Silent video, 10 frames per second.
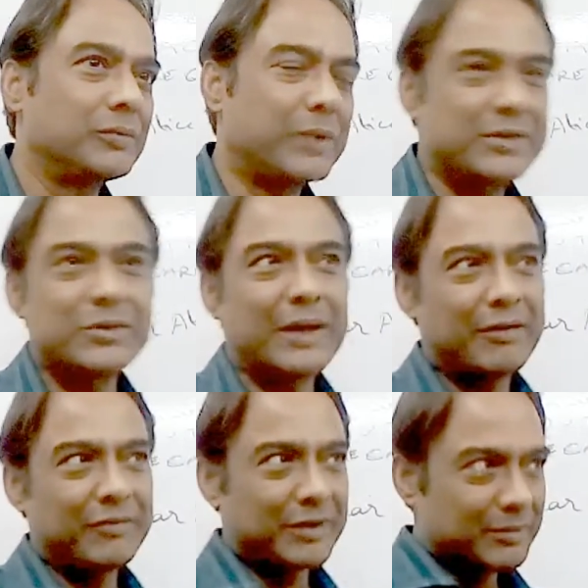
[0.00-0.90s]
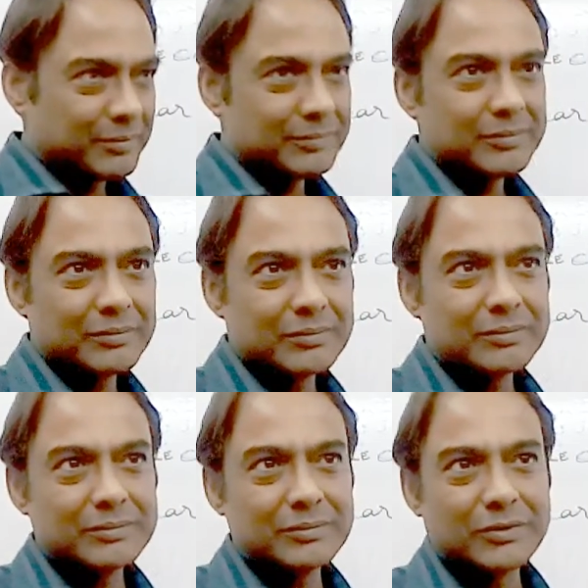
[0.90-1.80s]
Once you have a
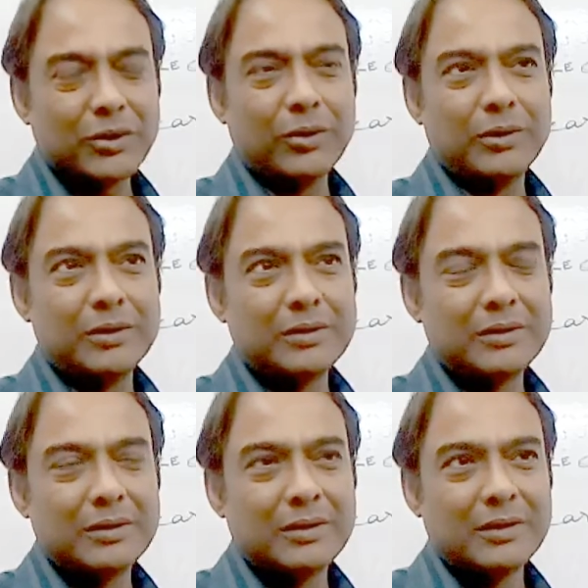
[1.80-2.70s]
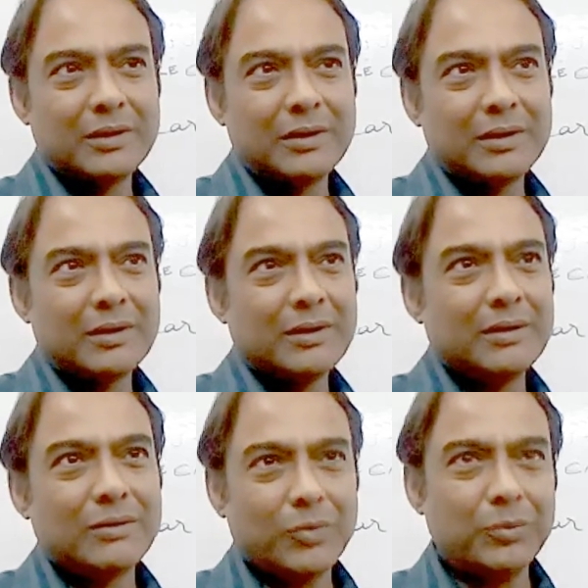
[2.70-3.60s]
role
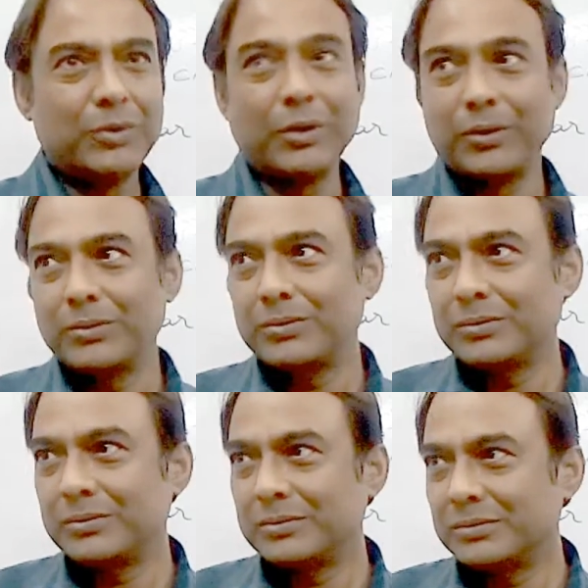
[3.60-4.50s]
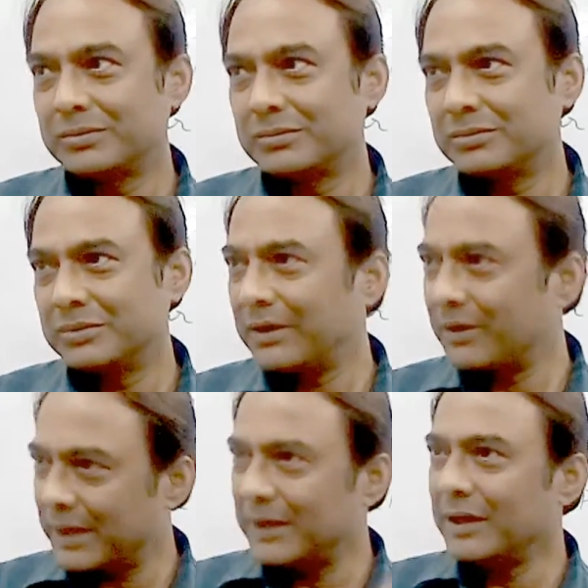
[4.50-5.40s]
whom you know, then your
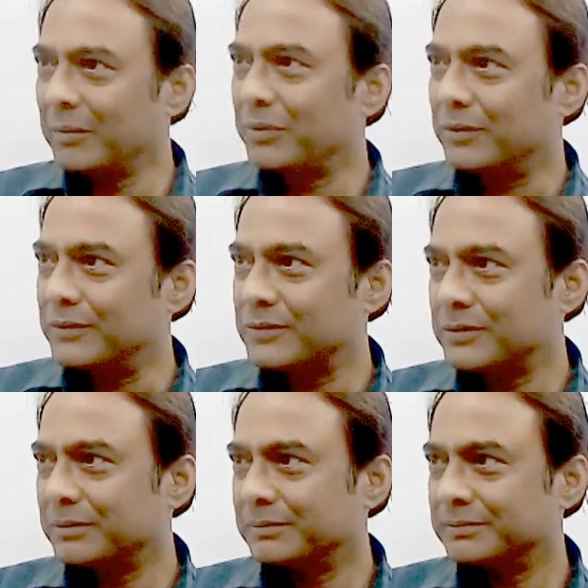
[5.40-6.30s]
writing improves.